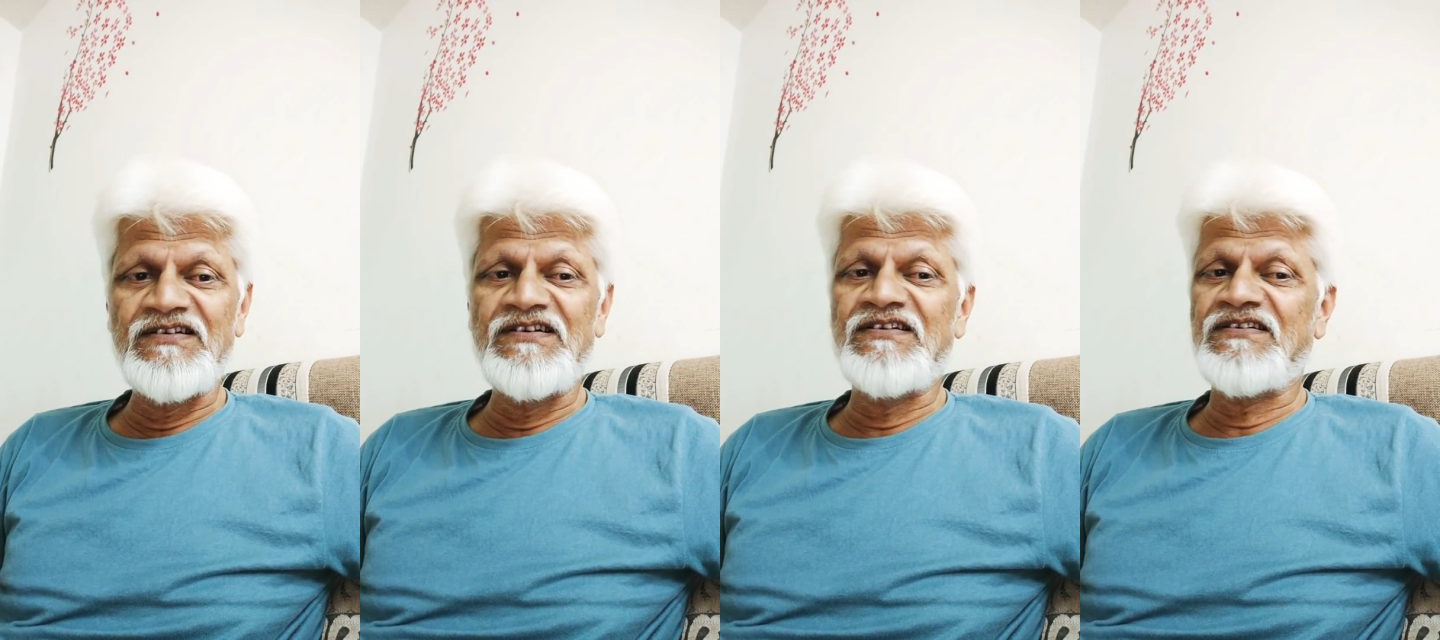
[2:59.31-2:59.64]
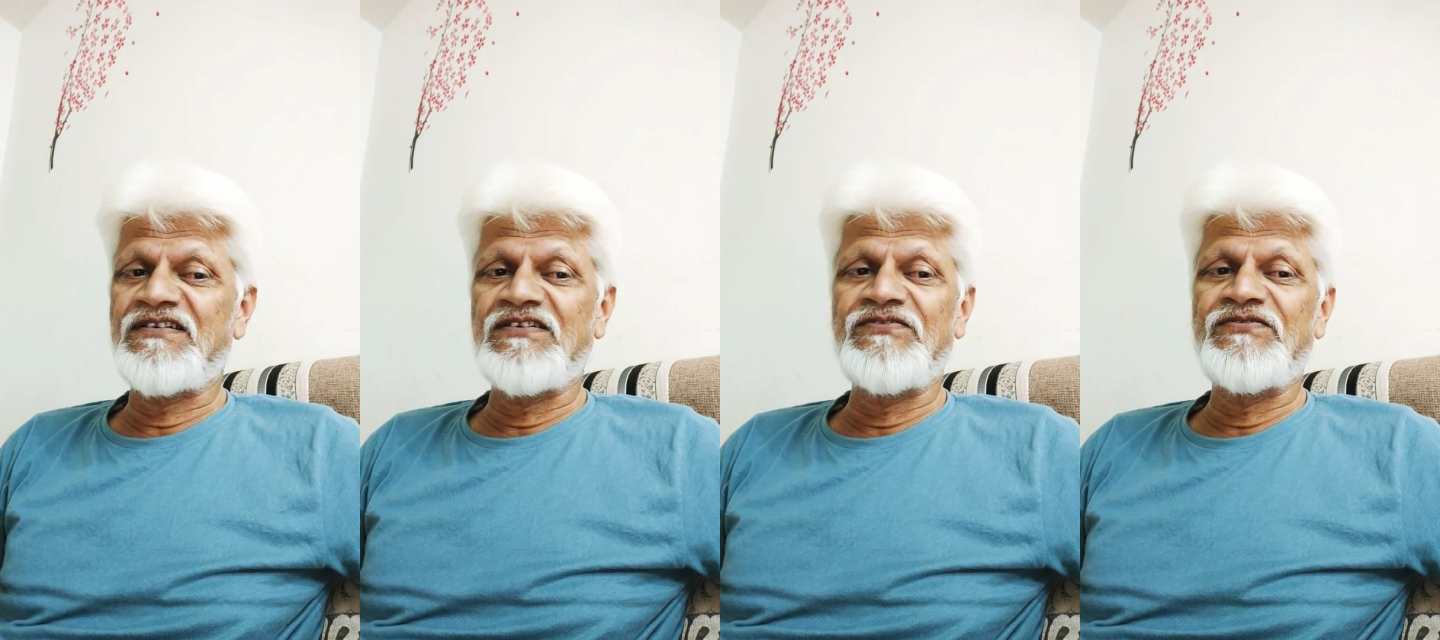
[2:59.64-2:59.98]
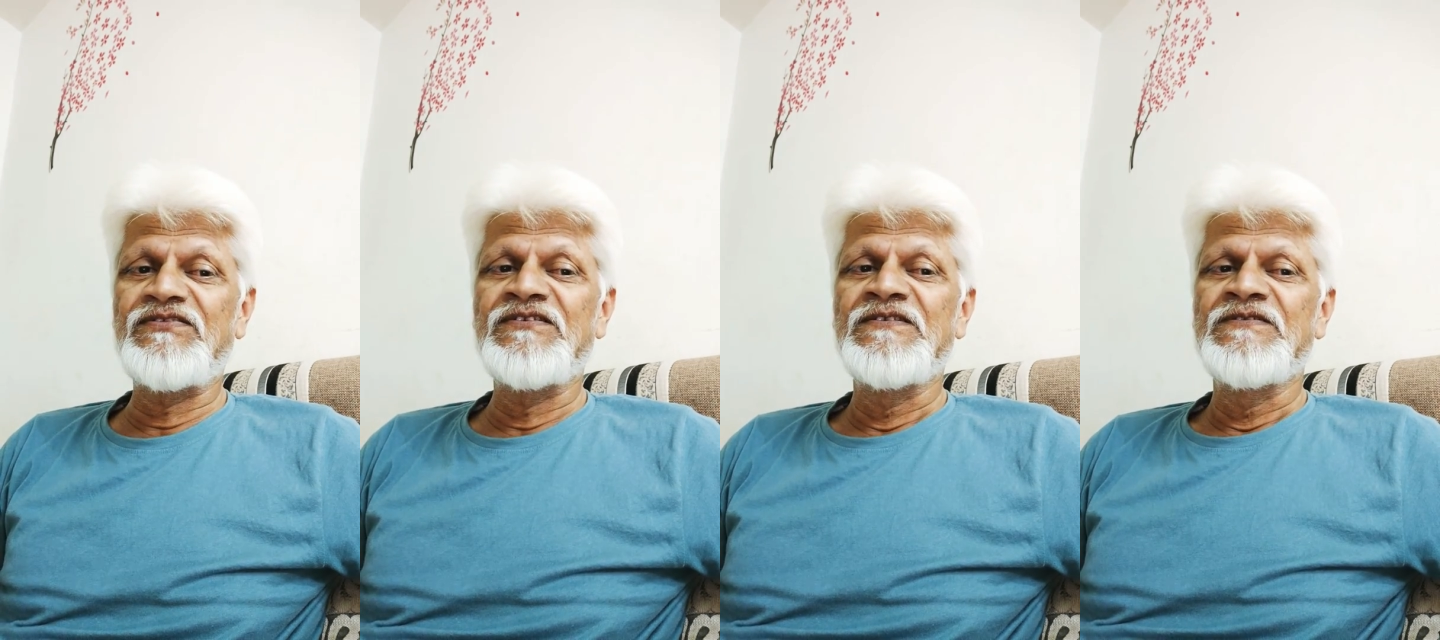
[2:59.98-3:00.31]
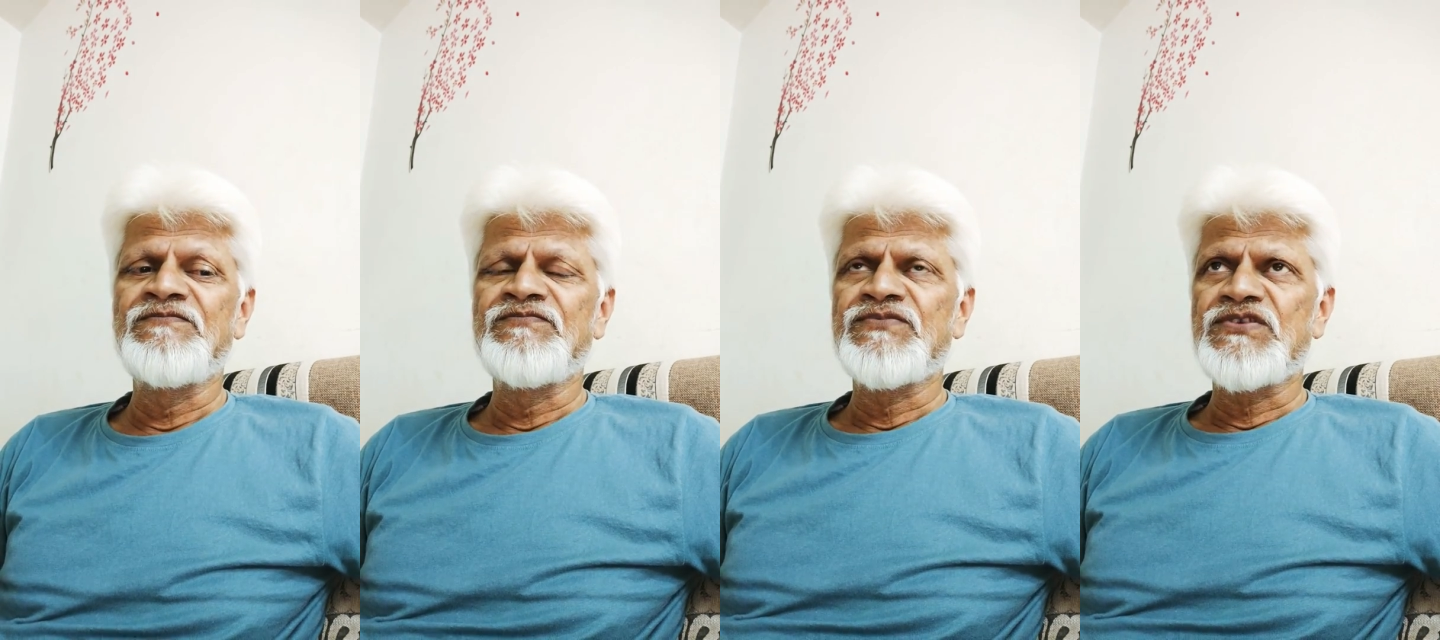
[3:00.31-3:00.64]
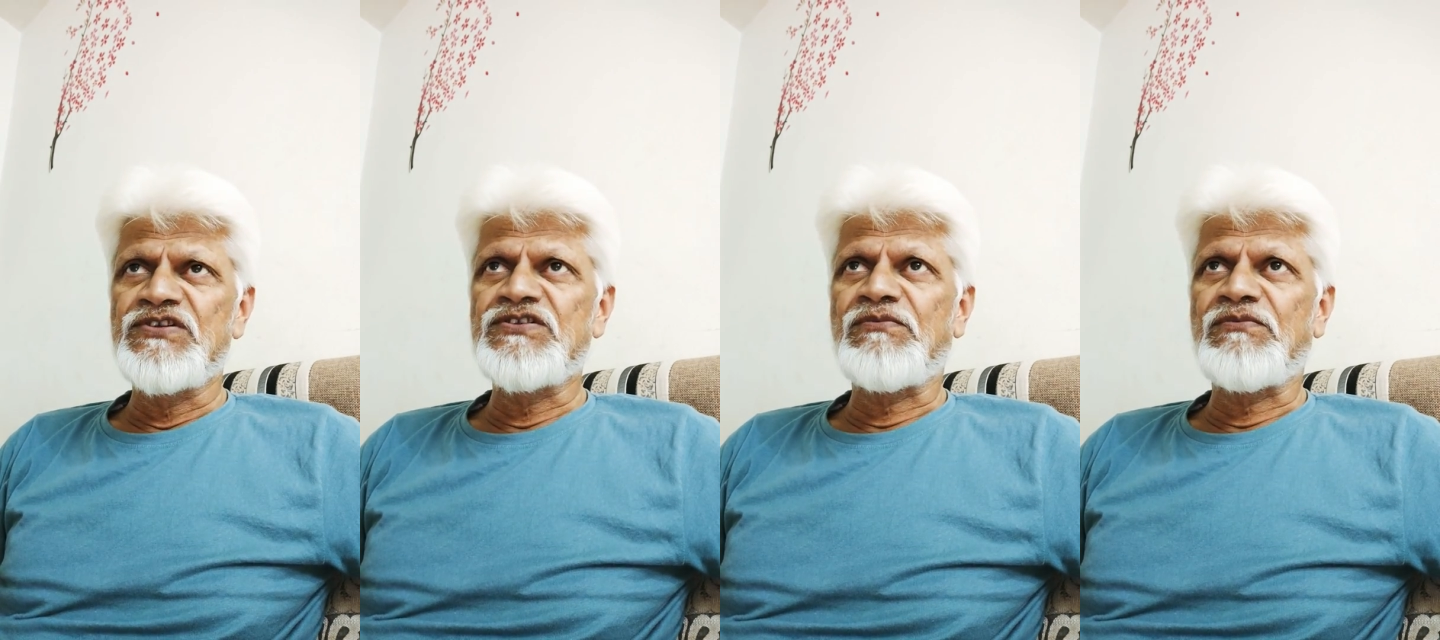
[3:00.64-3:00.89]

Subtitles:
aircraft is about